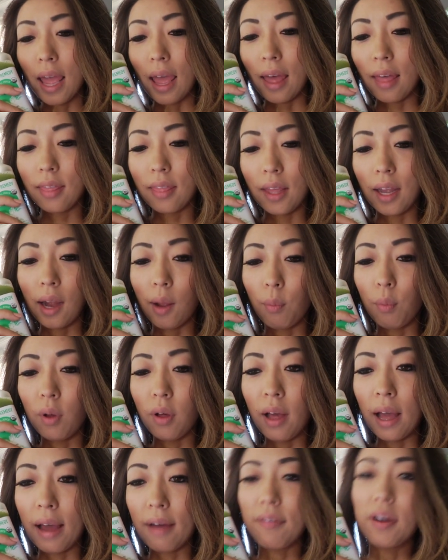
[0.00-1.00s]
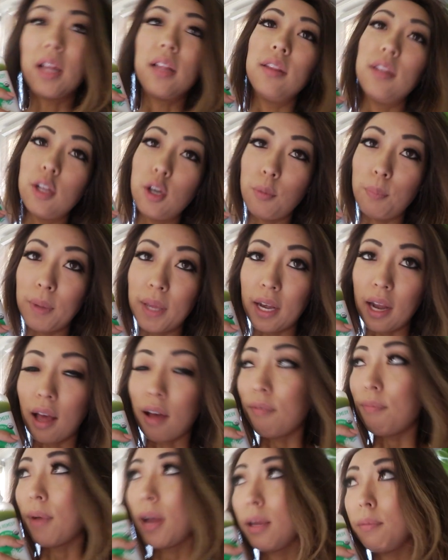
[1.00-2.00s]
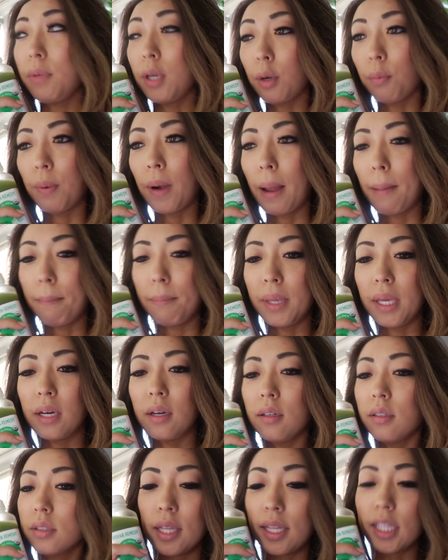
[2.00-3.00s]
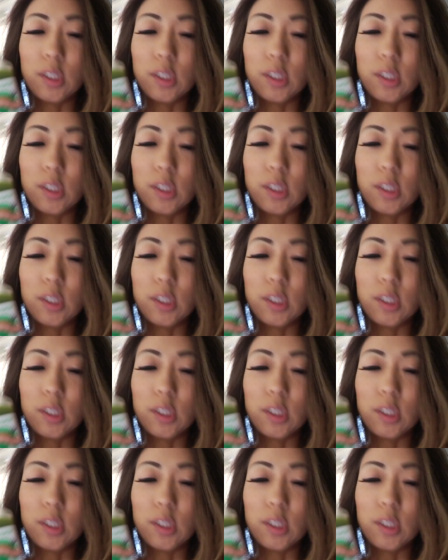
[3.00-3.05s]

and then I will have a little bit of my meal prep meals.